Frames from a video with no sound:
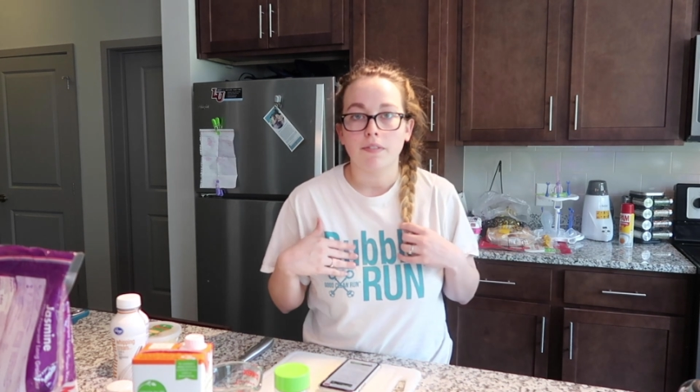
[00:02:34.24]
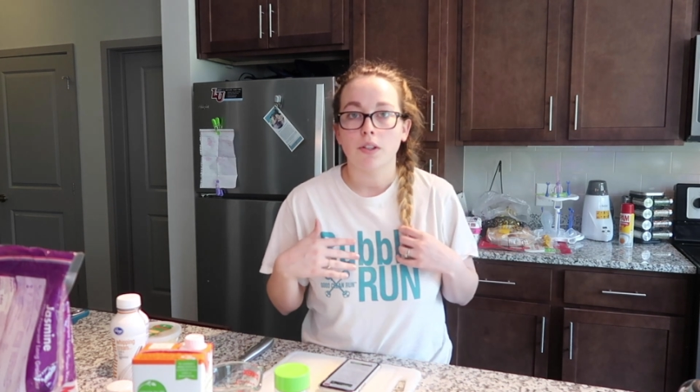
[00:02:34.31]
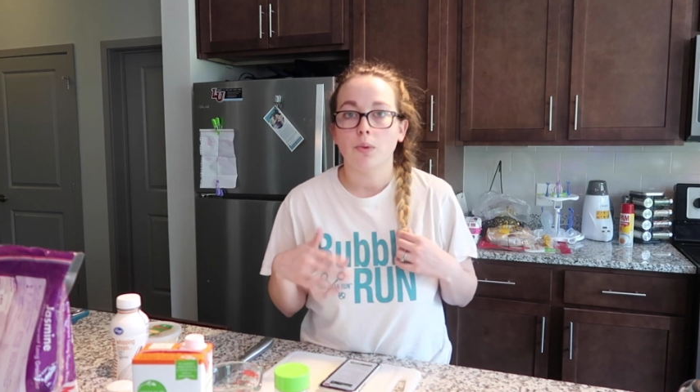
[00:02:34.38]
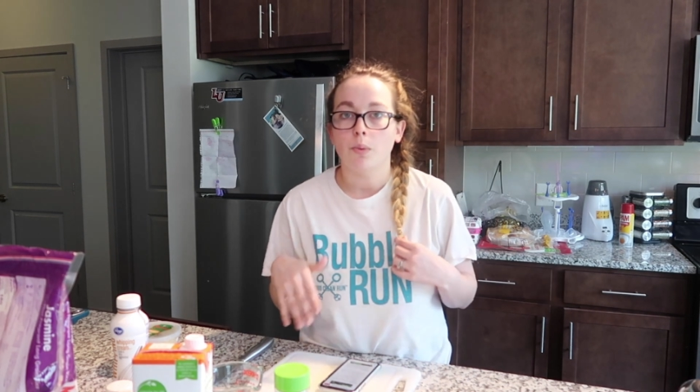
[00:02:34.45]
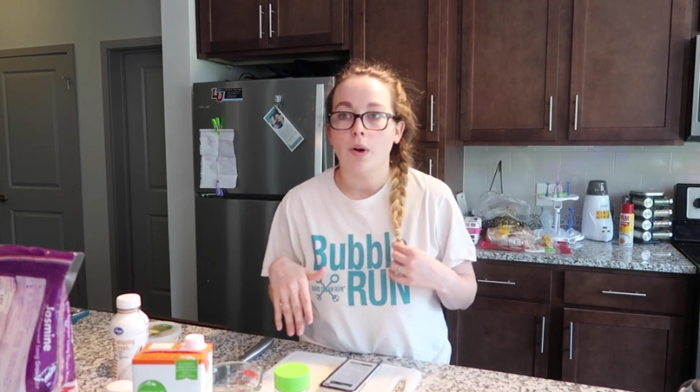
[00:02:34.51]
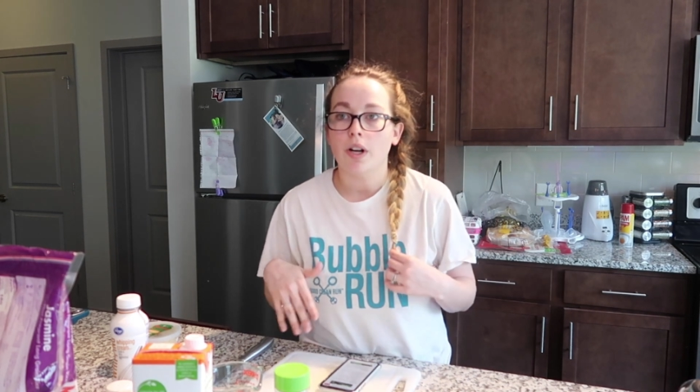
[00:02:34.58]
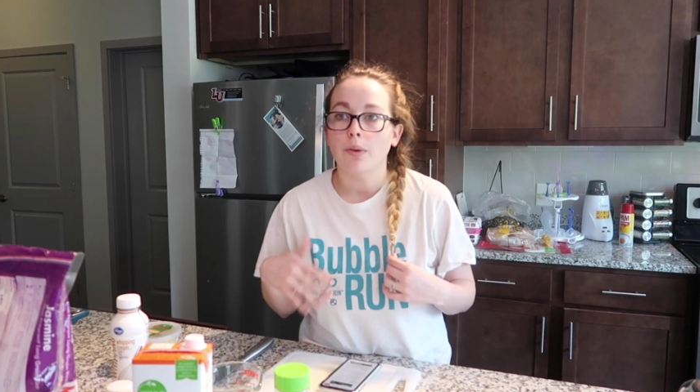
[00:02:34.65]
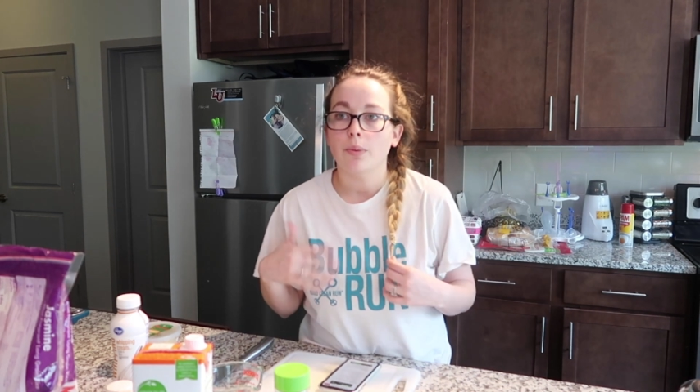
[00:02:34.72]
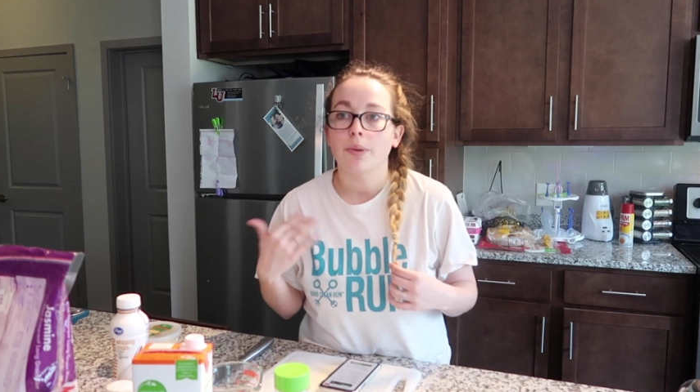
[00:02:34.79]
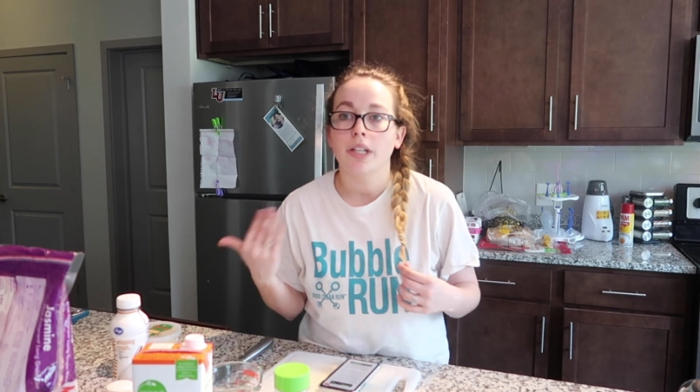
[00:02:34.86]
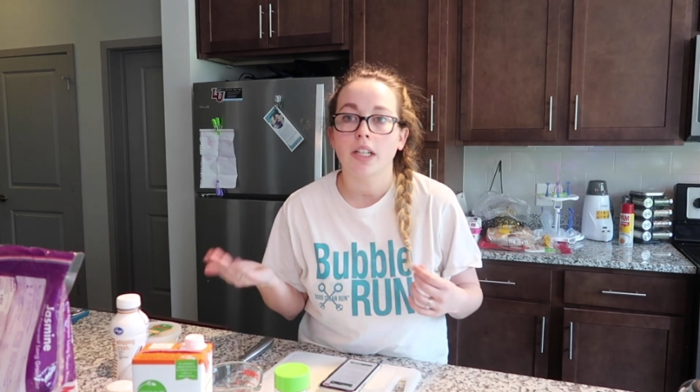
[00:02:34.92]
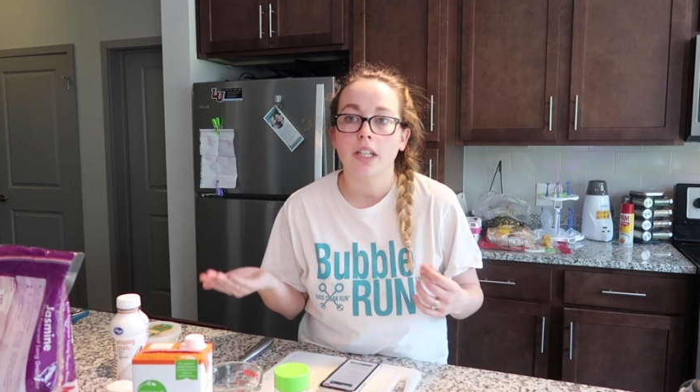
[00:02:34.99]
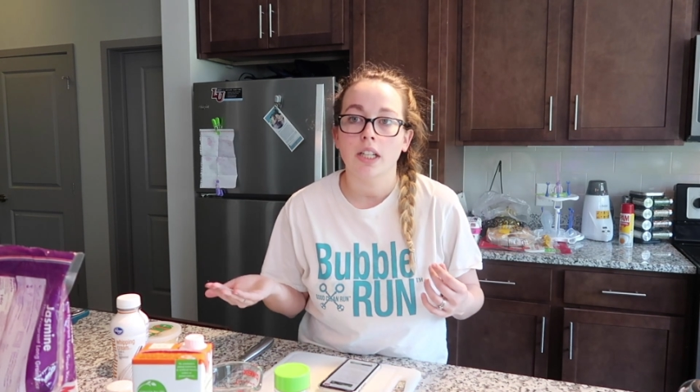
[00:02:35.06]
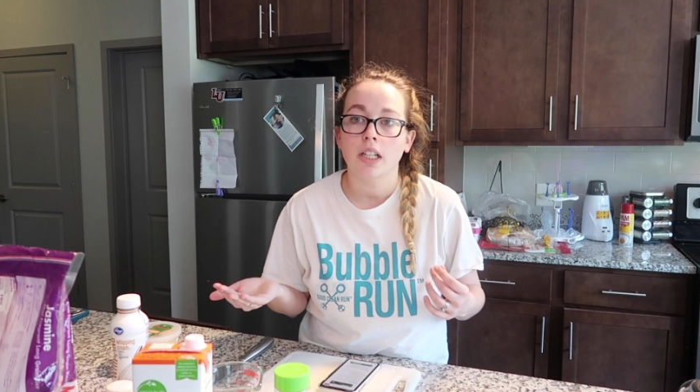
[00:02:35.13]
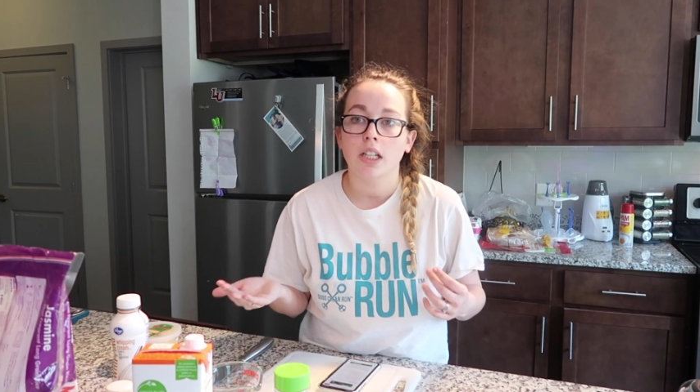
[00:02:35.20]
if you want.
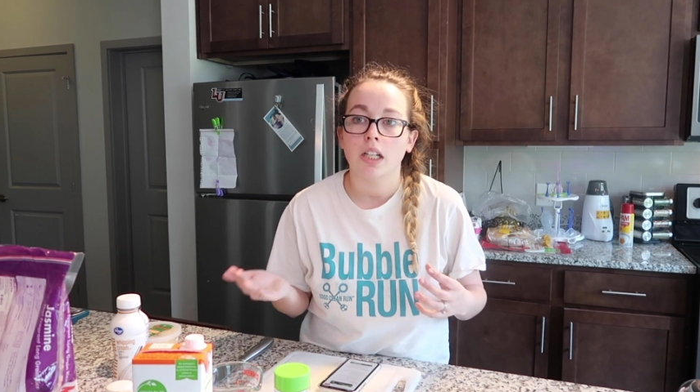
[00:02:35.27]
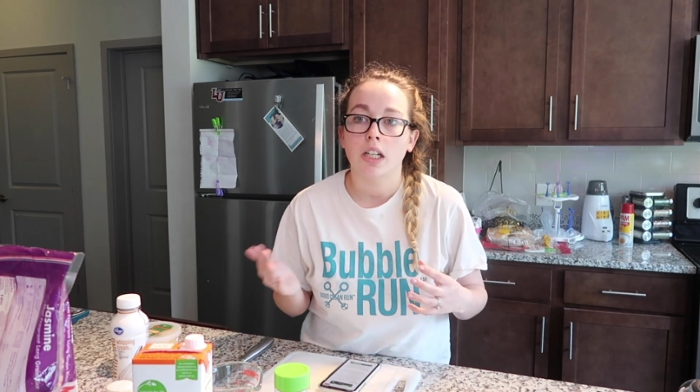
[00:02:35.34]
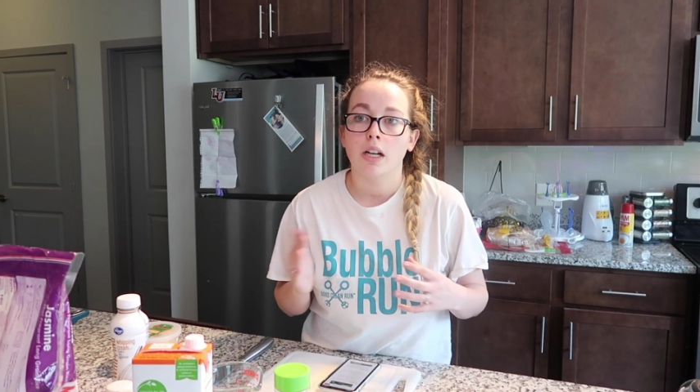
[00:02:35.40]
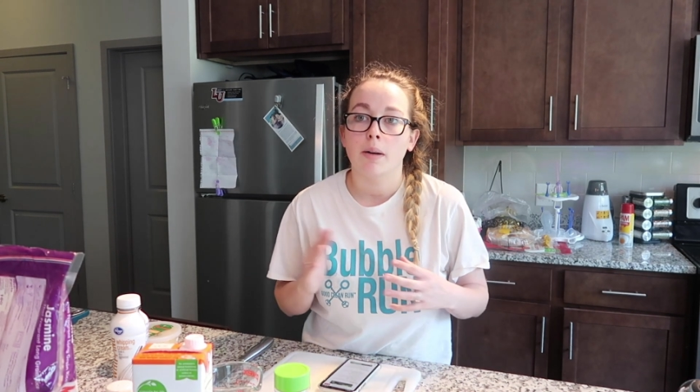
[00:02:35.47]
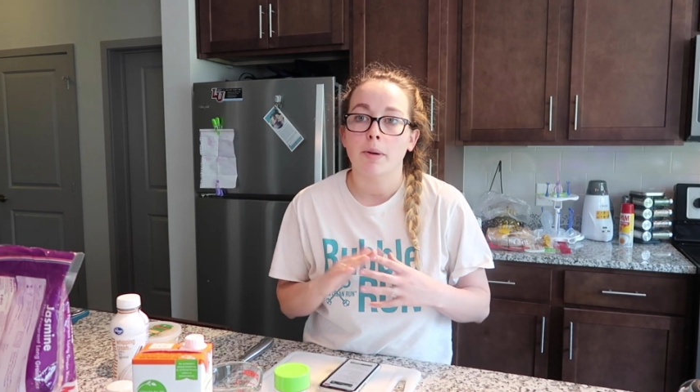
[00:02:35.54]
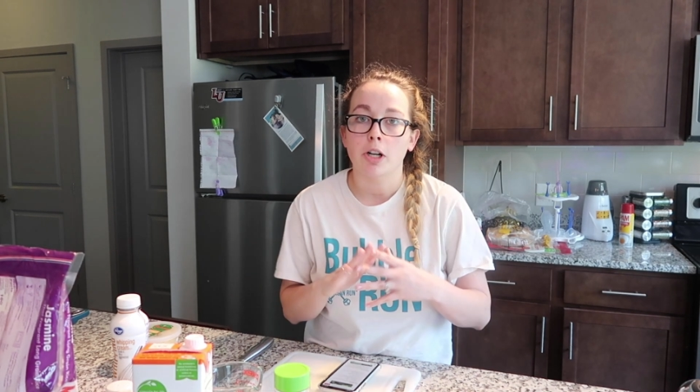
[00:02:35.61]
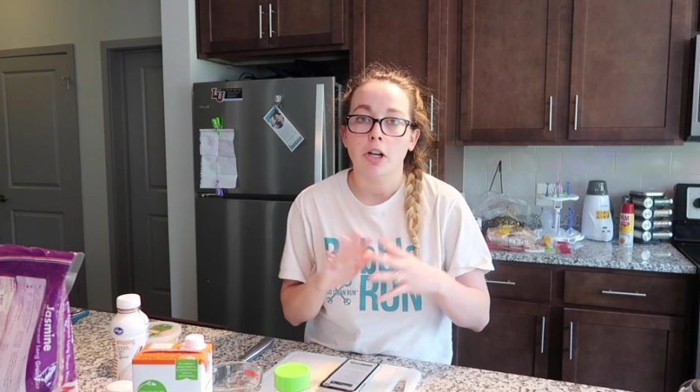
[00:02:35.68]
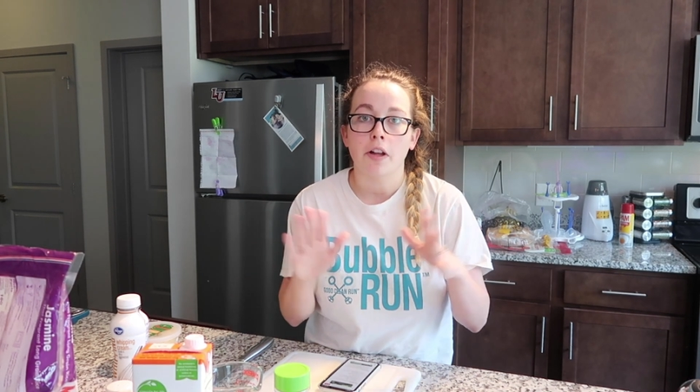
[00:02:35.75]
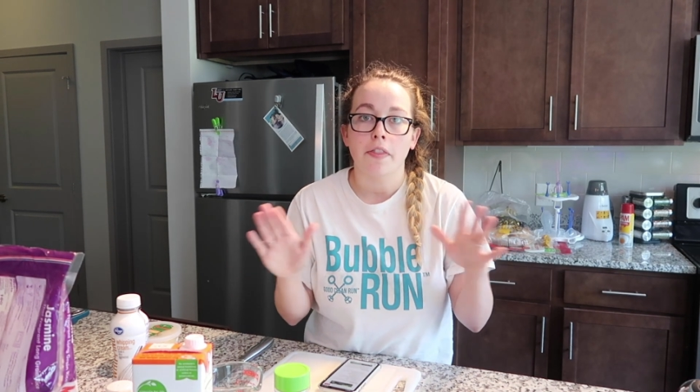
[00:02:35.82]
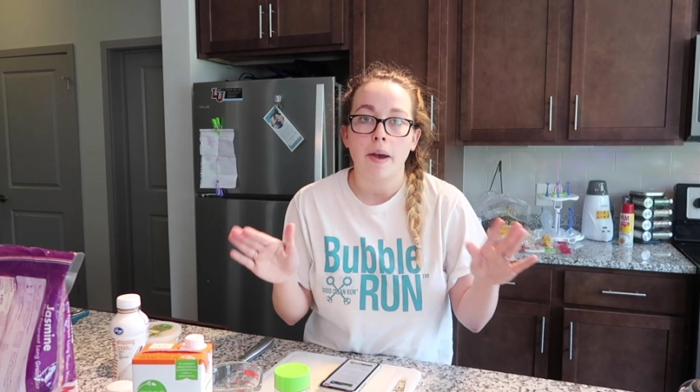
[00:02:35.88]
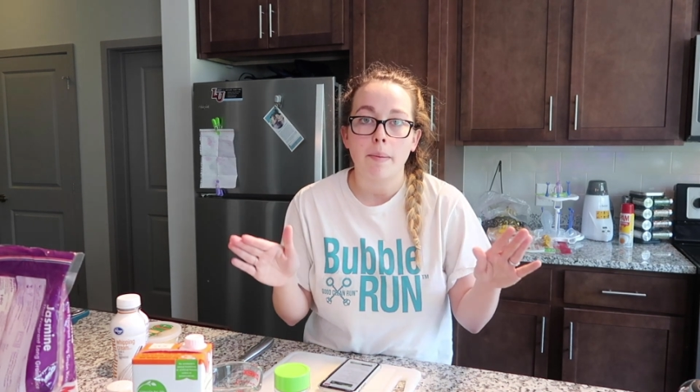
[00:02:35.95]
We are not